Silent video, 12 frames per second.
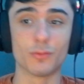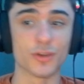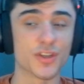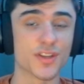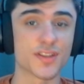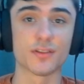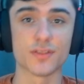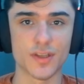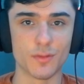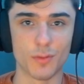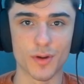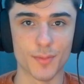which is
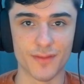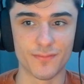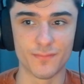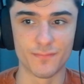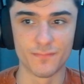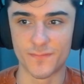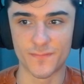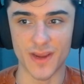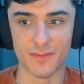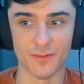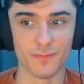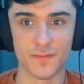seriously one of my
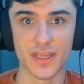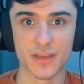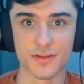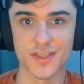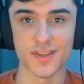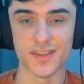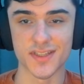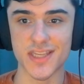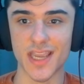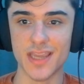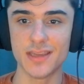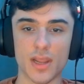favorite videos to this
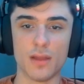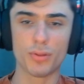date.